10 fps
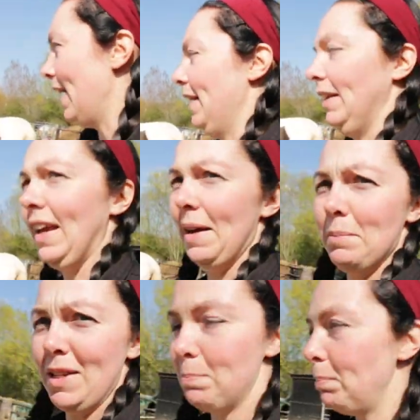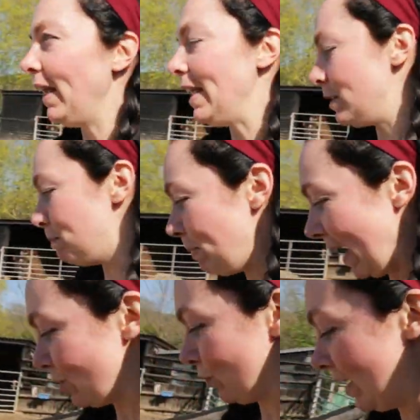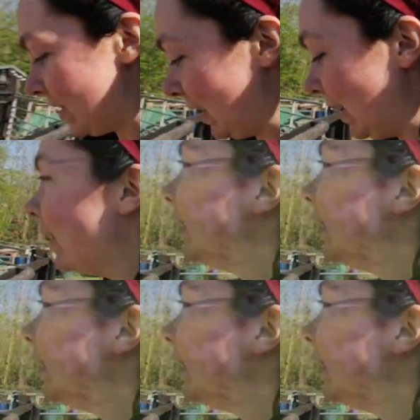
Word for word: and get Miss Piggy's bed ready.